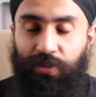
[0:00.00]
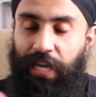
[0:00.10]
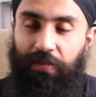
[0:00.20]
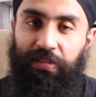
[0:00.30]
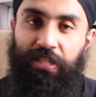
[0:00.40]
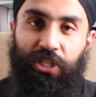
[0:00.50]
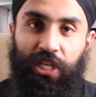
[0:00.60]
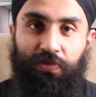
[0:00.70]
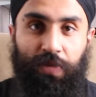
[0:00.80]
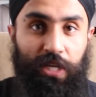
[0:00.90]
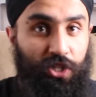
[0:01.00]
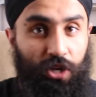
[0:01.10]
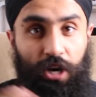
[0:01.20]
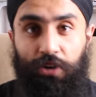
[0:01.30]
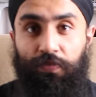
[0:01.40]
You can't really change much.
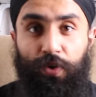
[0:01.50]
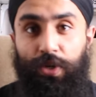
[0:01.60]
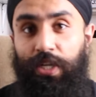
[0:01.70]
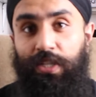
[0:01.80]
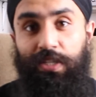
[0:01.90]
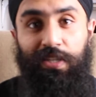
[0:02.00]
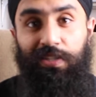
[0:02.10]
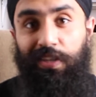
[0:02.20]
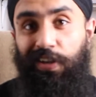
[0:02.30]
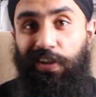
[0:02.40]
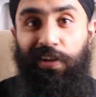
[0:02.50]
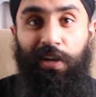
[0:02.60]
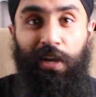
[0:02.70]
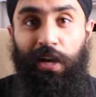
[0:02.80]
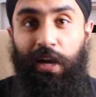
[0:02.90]
Autofocus is there.